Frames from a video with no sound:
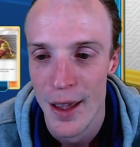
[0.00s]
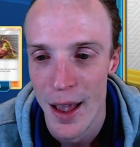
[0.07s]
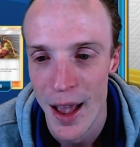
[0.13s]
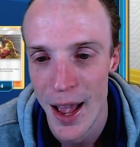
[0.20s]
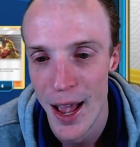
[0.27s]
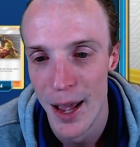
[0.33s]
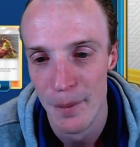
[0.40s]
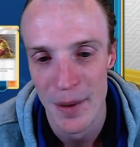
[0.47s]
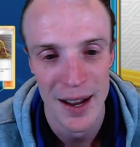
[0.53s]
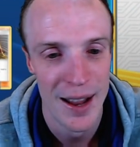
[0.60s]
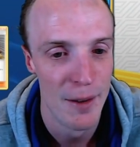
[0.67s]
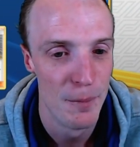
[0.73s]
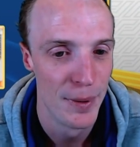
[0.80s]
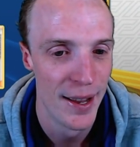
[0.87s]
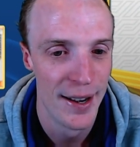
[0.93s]
I
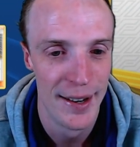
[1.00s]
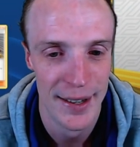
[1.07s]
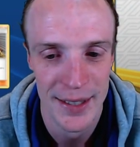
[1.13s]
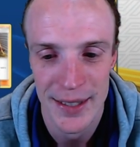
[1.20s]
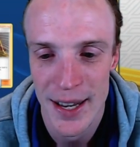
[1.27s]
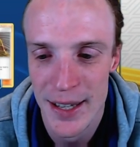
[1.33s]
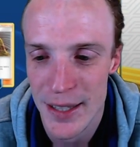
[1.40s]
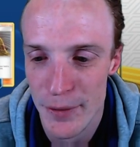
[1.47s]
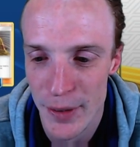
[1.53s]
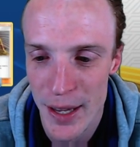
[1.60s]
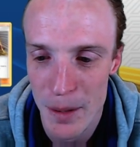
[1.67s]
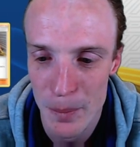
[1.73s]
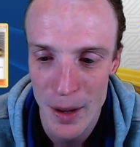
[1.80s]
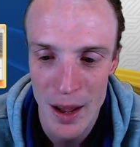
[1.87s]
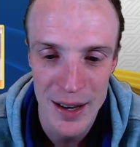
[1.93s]
haven't played it
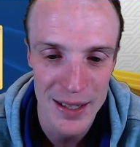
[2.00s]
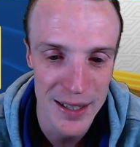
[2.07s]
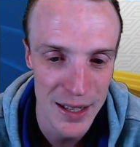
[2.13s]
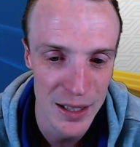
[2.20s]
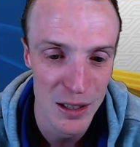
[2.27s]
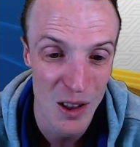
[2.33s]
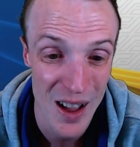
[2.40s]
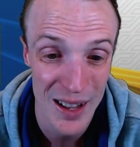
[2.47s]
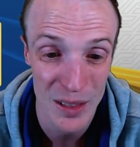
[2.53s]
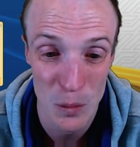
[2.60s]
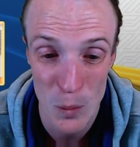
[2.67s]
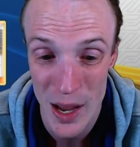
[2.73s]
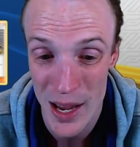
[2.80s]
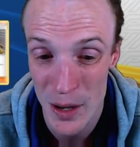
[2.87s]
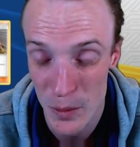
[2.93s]
extensively, but I did like the
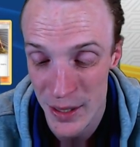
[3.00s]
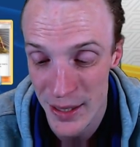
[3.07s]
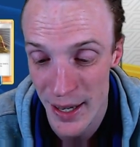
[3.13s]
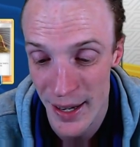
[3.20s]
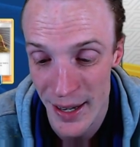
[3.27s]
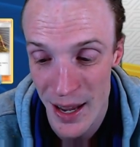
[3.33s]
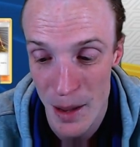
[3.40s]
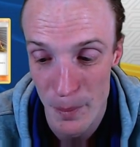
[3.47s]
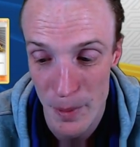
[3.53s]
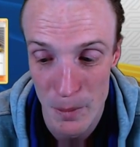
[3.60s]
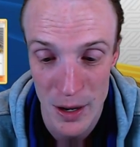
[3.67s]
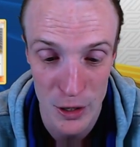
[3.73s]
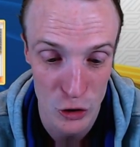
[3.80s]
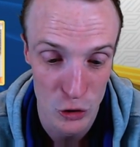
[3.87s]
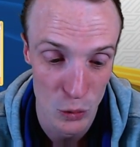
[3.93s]
way it was setting up in
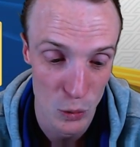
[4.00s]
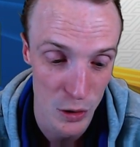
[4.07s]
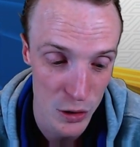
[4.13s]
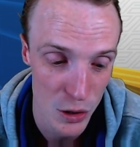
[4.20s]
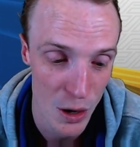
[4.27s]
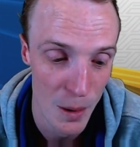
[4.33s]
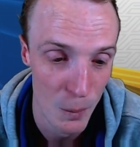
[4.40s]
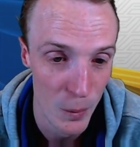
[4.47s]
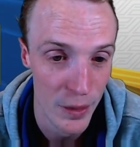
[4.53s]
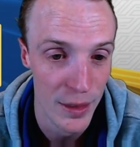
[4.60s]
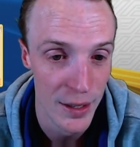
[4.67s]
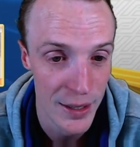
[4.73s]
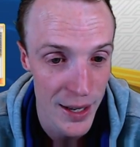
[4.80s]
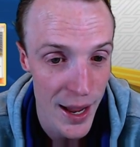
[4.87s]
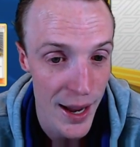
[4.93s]
my short time with the
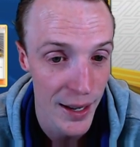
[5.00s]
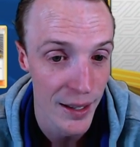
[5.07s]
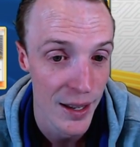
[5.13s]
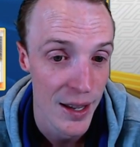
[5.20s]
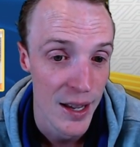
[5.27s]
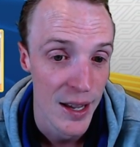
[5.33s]
deck.